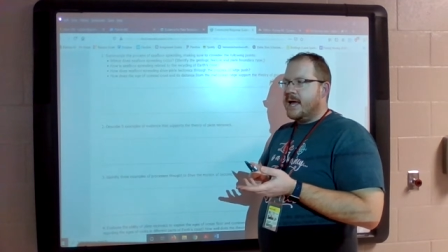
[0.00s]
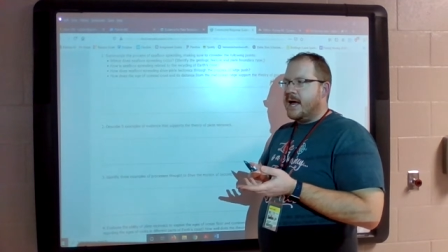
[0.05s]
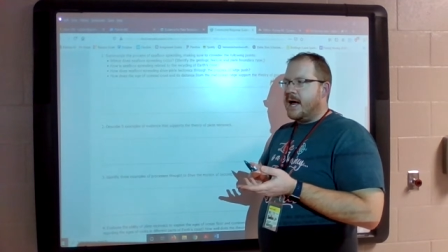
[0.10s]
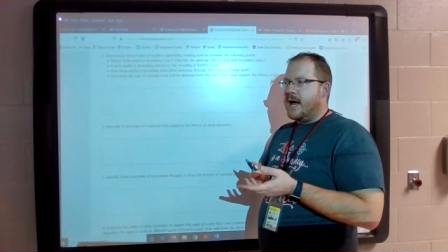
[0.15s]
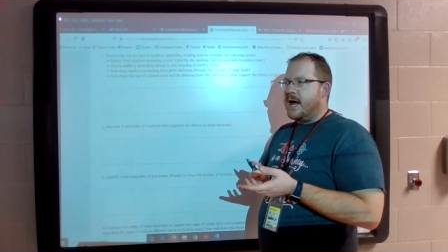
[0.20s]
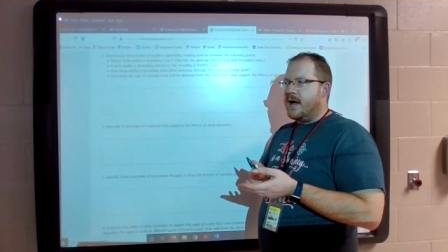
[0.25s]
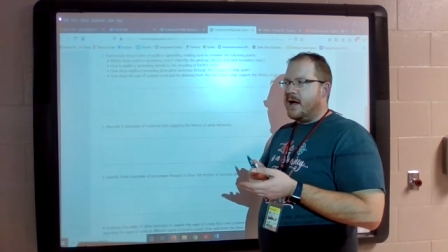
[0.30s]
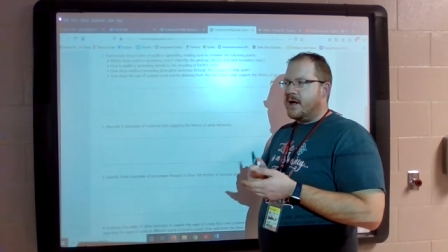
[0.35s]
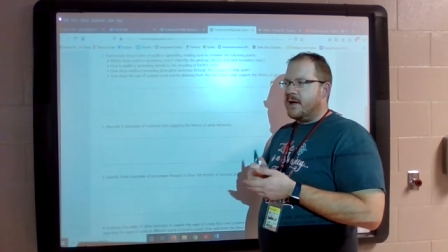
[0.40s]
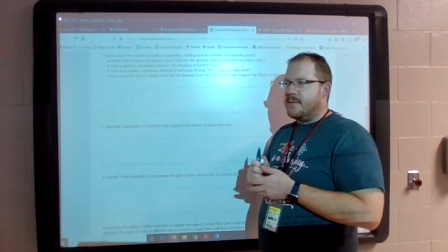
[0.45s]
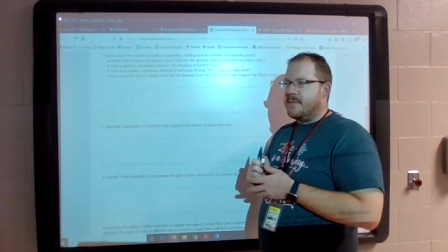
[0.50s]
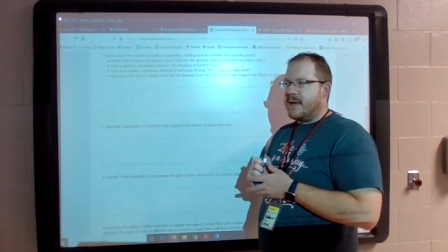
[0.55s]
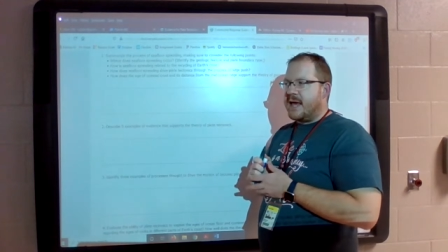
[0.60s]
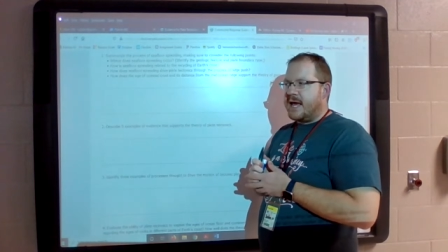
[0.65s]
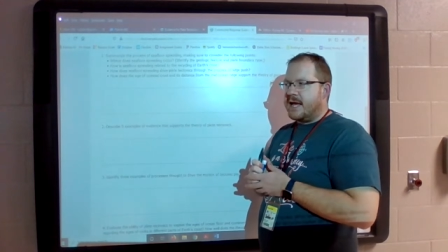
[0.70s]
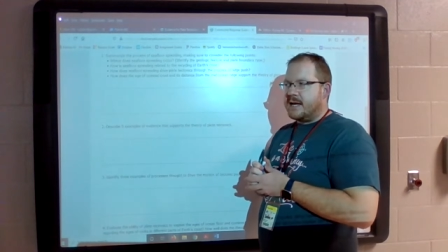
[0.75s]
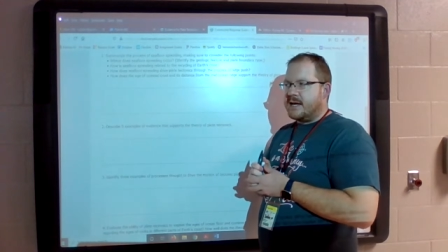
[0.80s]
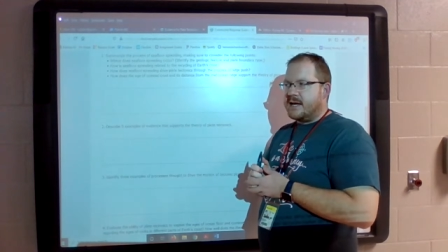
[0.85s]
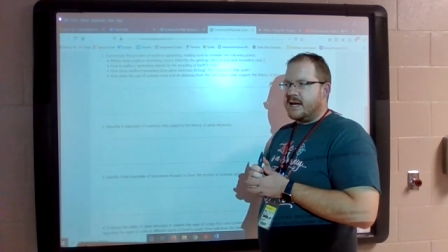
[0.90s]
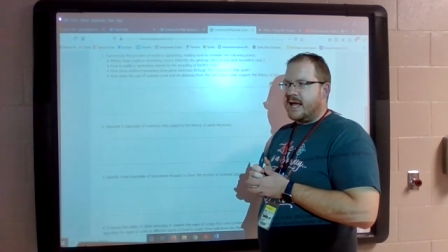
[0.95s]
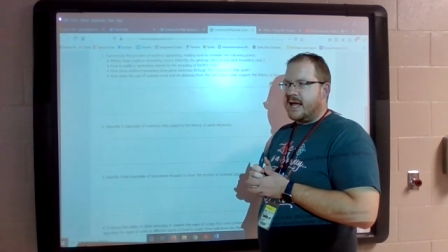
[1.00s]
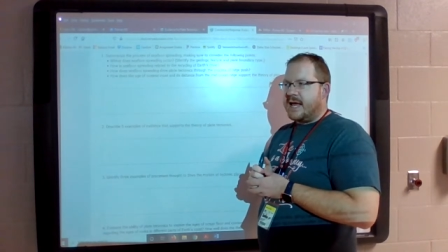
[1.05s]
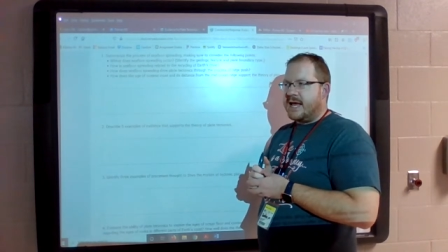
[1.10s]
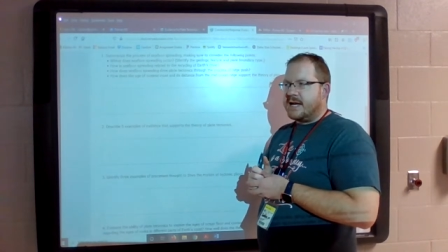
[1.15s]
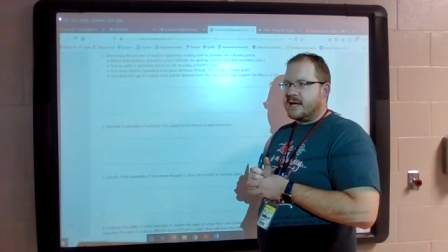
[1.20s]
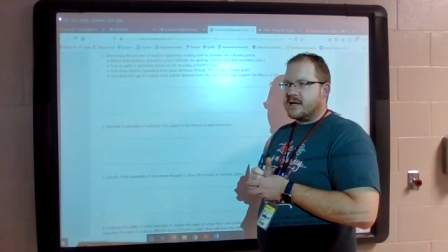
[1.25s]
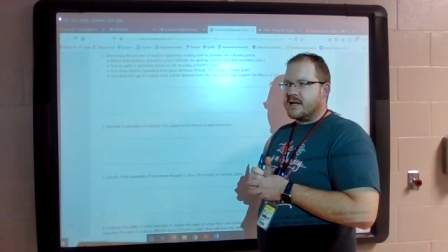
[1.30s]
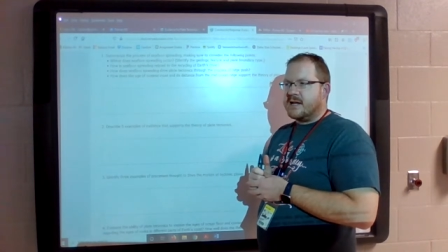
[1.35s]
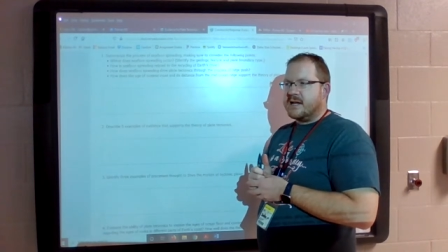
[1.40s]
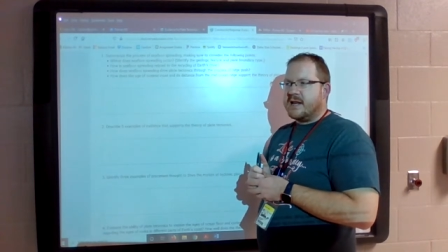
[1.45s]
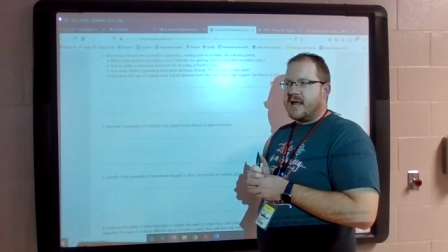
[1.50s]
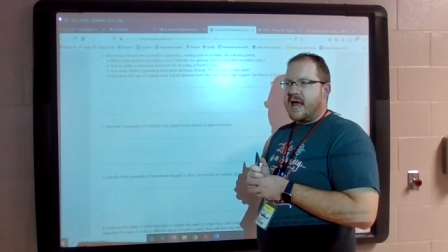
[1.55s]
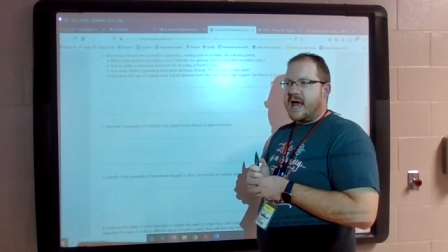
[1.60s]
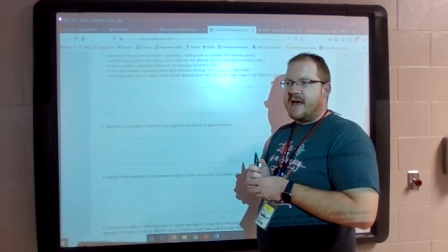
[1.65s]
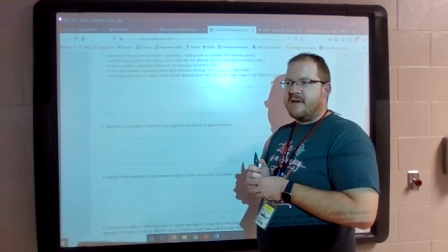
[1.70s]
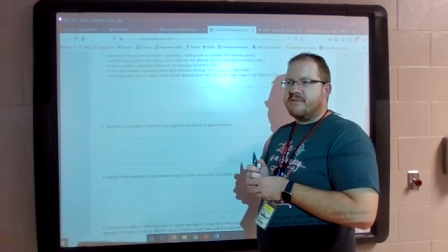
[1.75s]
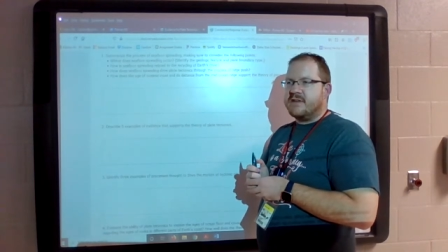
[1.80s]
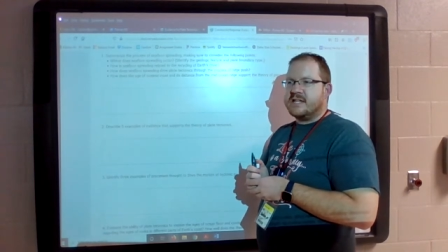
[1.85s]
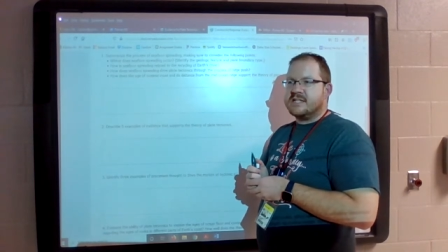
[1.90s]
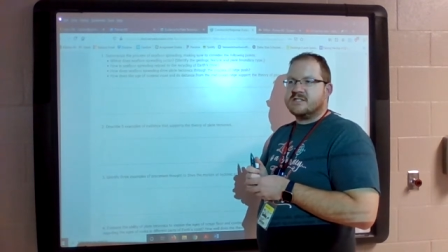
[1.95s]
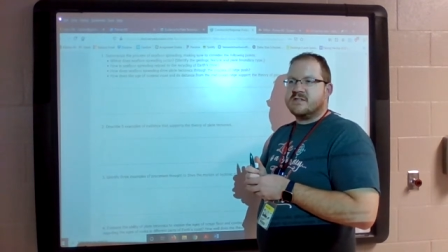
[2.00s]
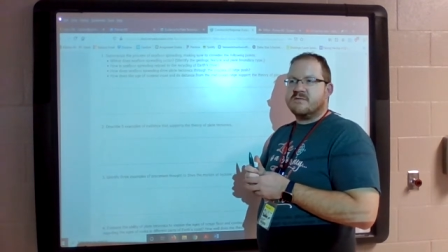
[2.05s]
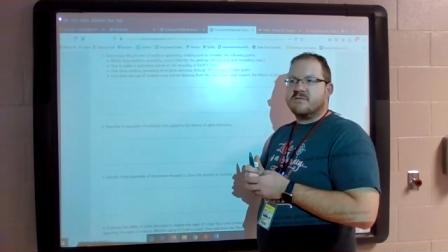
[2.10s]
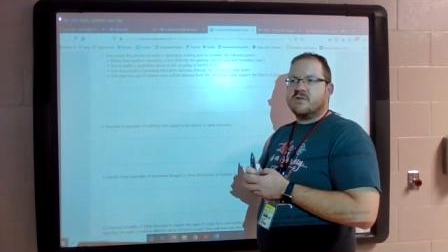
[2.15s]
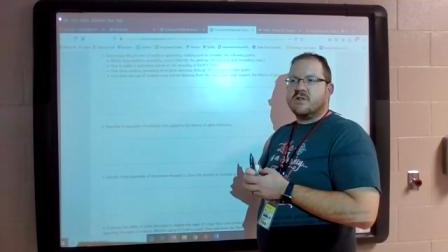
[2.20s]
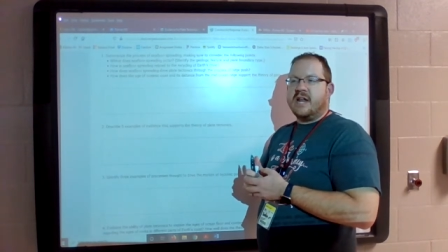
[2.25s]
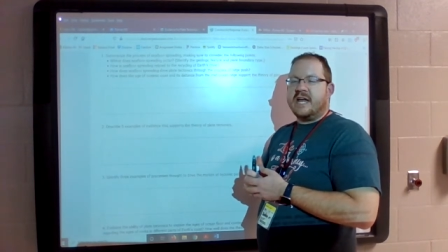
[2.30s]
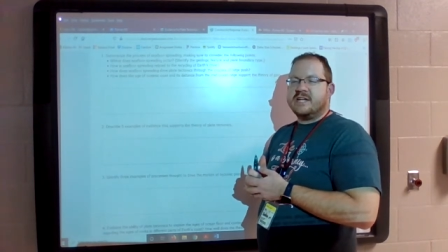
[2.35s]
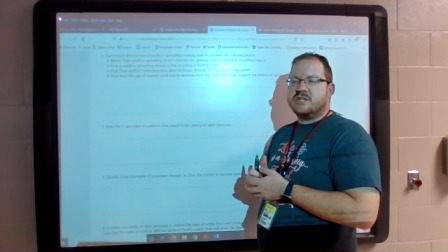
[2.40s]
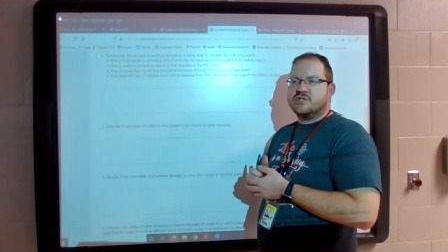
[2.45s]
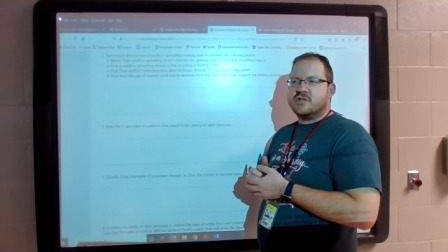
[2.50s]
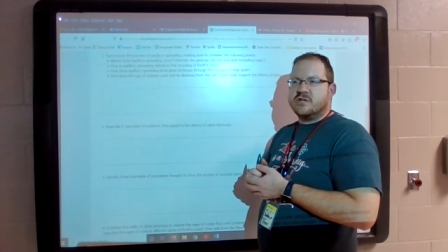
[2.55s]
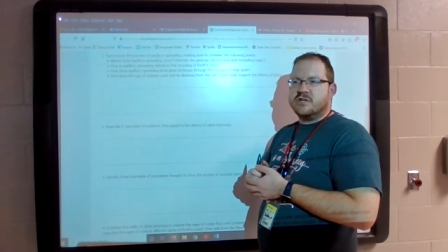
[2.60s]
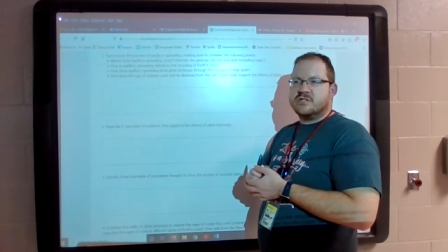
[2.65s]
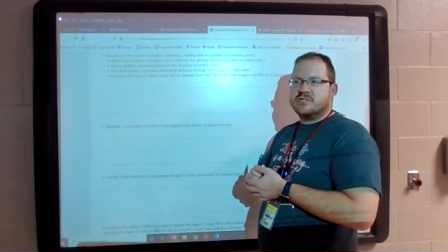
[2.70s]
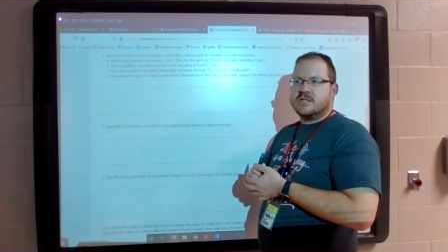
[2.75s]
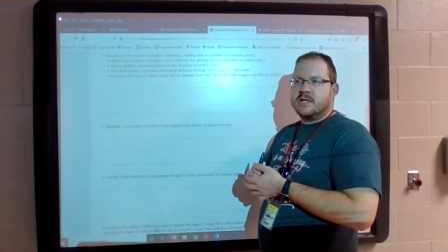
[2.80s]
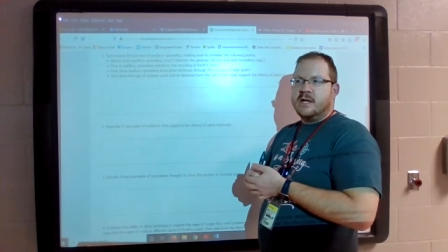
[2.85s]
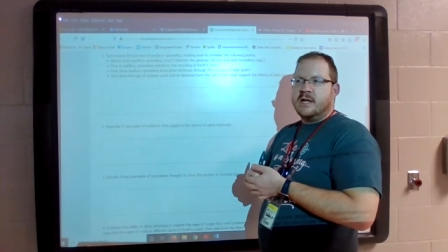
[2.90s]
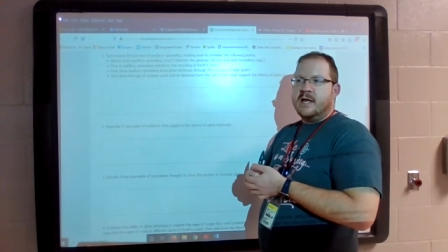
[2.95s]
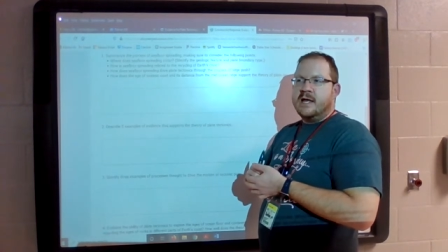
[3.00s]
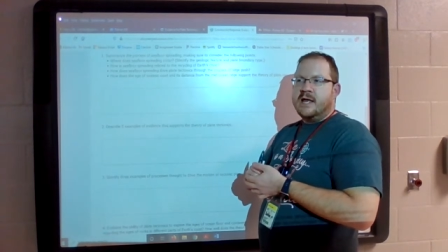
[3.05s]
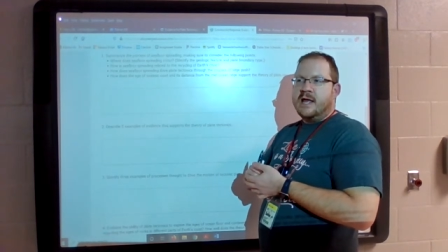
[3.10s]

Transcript: um, and and evidence of glaciers